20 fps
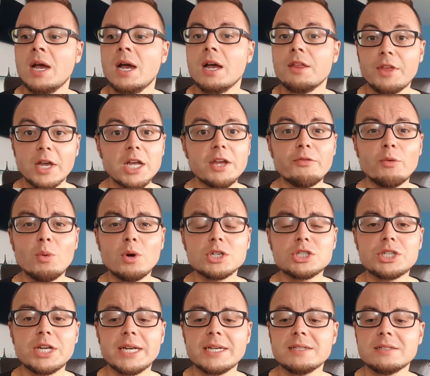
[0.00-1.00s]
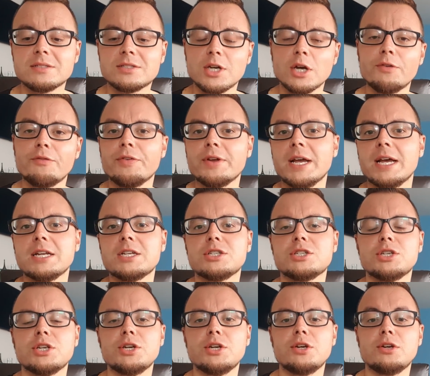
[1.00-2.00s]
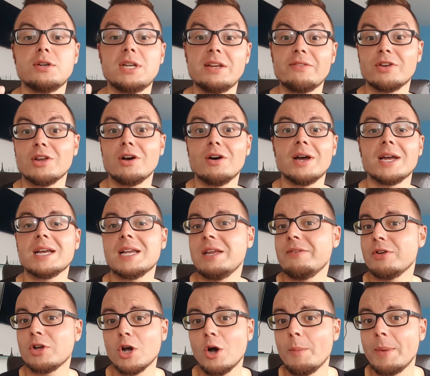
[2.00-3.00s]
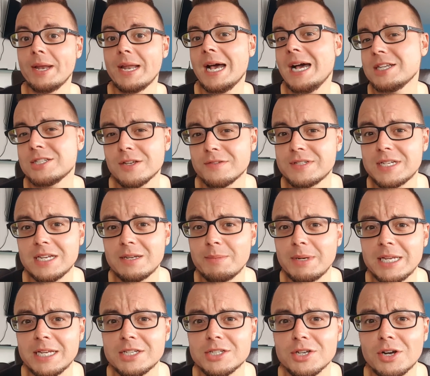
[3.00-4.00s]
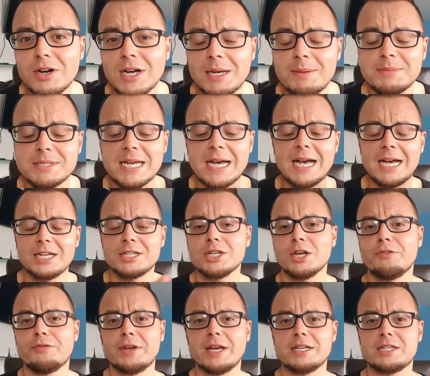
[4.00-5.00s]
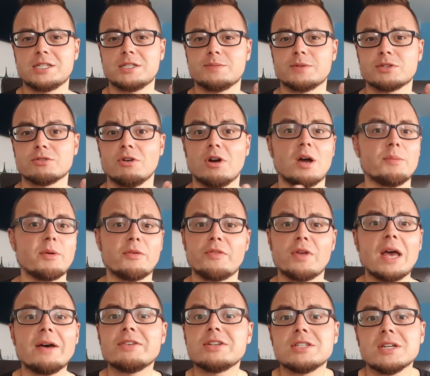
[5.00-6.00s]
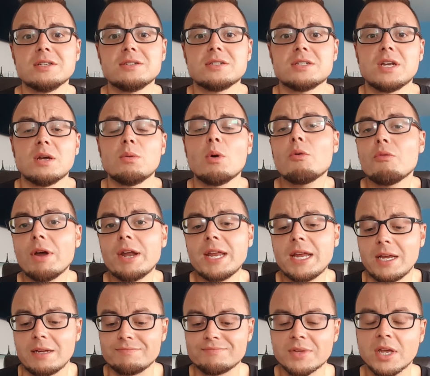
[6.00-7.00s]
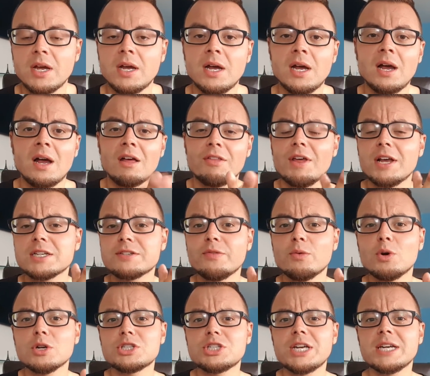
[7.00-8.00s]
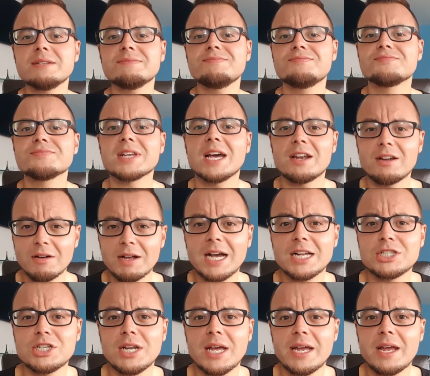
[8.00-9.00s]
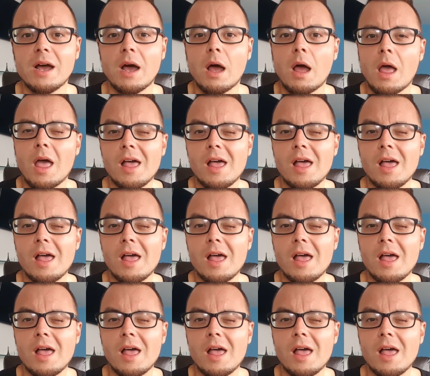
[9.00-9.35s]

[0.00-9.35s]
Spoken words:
thank you for watching. Don't forget to leave a like, leave a comment, as I've said a million times, and don't forget to subscribe if you haven't done so already. Thanks for watching, and I'll catch you later.